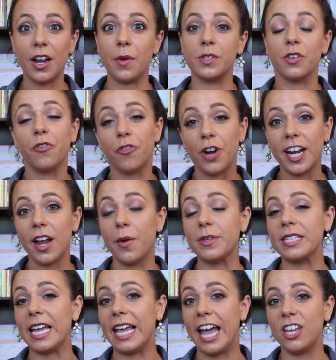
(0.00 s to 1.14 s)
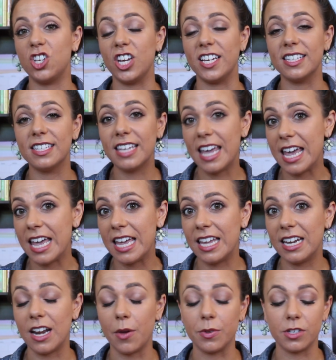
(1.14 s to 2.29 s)
and I was afraid I was like catching
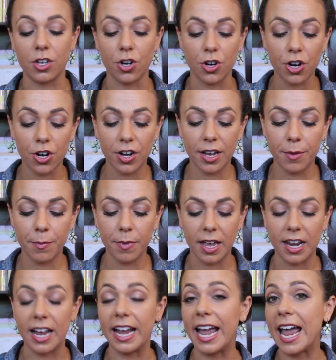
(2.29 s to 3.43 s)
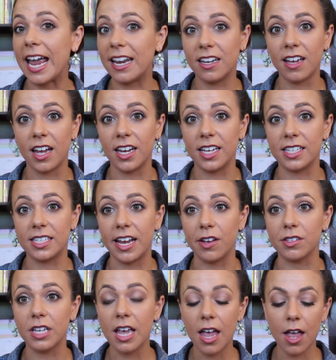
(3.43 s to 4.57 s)
skin and I was gonna hurt him, and I hated cutting his
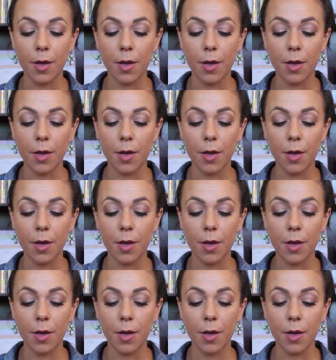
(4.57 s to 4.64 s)
nails.